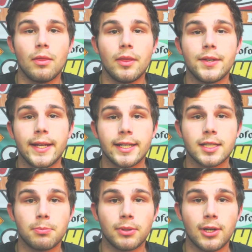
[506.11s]
The
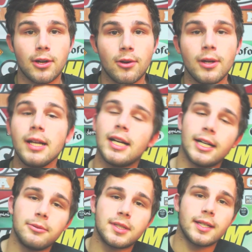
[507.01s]
next pro
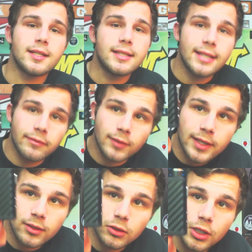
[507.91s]
I would say is
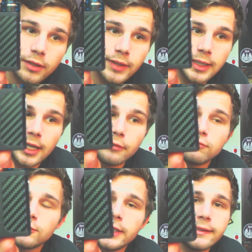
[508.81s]
definitely the look of it. I
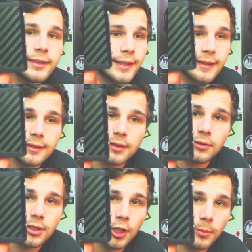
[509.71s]
really like the
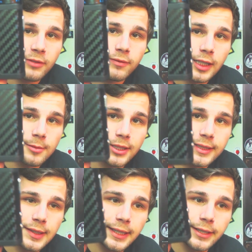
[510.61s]
little carbon fiber
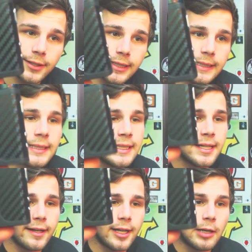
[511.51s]
inlay on it.
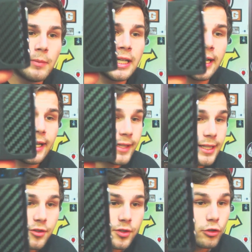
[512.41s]
Um, I think
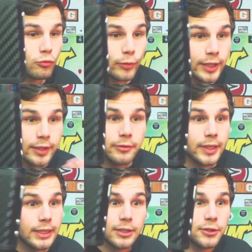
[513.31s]
it's just a really,
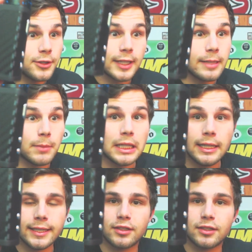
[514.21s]
really good looking mod.